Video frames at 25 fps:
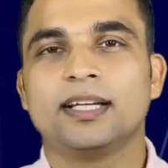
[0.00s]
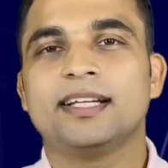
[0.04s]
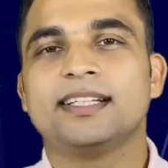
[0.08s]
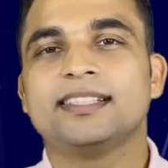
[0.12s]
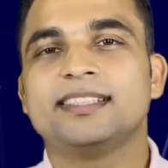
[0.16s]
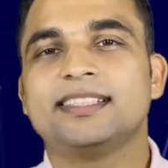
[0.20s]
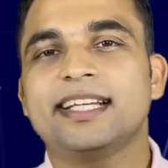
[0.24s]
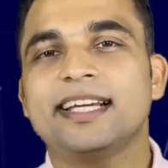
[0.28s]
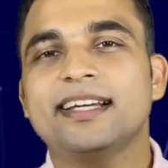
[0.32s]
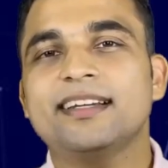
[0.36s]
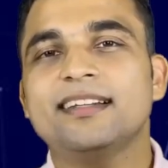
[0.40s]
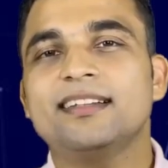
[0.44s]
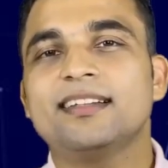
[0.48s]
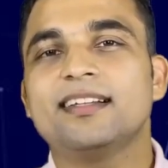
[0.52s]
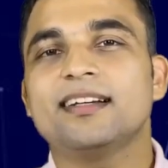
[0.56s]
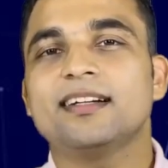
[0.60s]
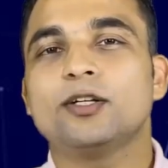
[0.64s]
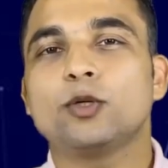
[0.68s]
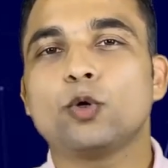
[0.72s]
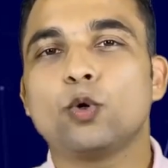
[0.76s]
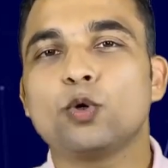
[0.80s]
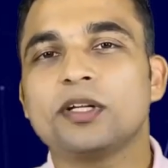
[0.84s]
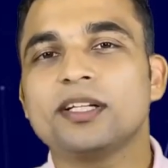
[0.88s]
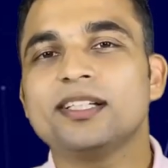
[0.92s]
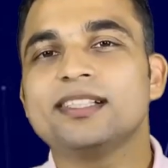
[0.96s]
Check the
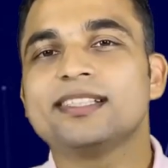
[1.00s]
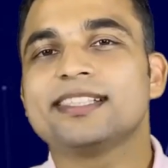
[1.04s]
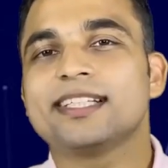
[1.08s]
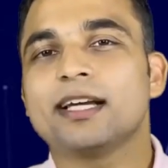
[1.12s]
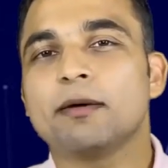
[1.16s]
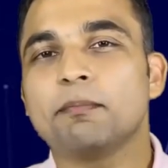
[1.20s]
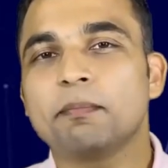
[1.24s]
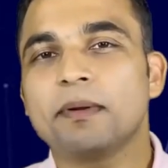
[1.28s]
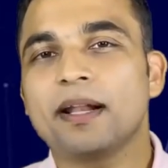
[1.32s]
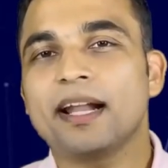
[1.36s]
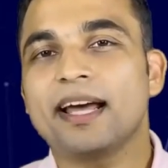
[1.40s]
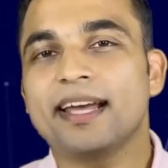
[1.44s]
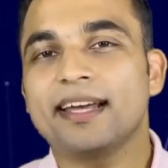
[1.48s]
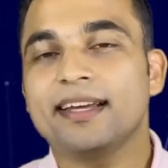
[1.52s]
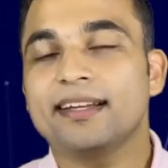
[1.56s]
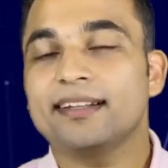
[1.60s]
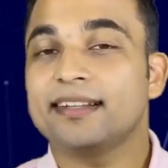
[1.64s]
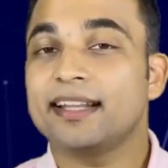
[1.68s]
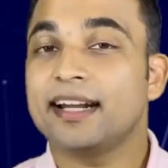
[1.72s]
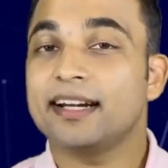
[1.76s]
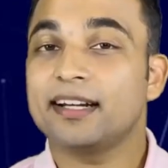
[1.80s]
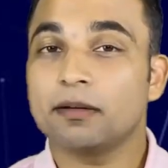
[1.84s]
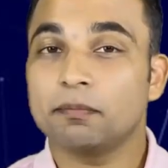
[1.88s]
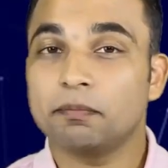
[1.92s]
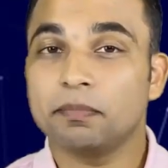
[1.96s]
total supply
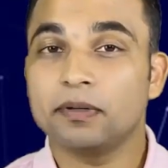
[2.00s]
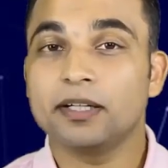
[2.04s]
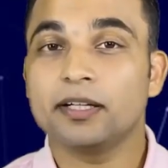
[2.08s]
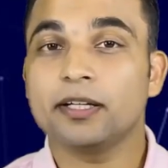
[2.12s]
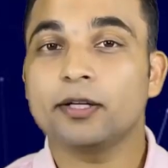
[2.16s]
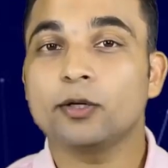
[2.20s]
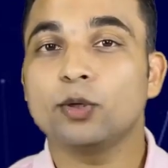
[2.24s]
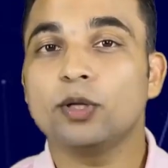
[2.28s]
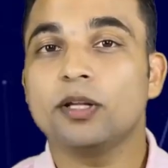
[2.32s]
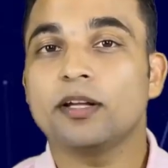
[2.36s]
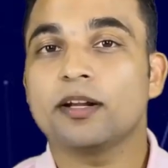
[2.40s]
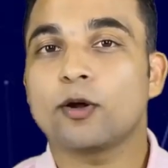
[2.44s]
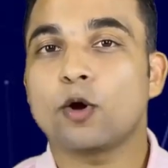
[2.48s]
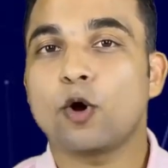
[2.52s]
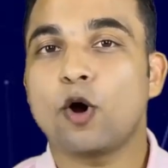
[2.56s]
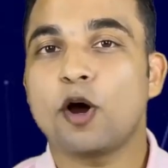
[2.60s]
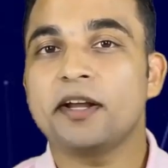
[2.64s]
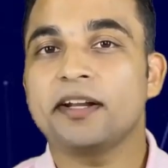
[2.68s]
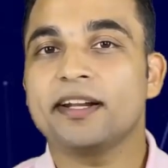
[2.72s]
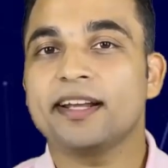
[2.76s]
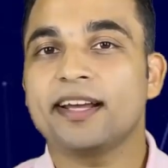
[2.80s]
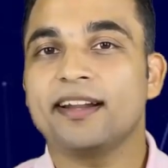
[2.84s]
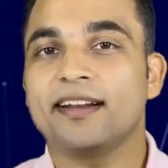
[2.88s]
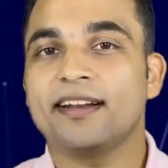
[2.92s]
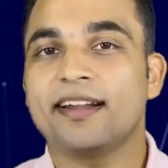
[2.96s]
that a particular
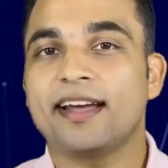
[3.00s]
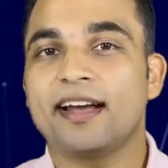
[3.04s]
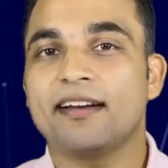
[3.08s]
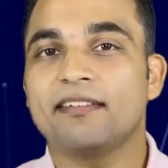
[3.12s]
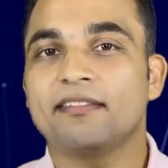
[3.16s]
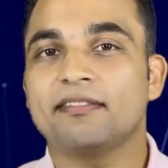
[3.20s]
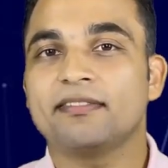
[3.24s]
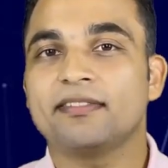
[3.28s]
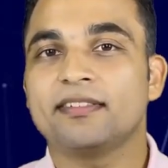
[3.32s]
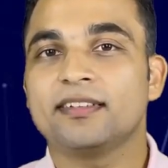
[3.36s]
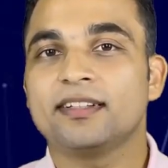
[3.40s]
coin can have.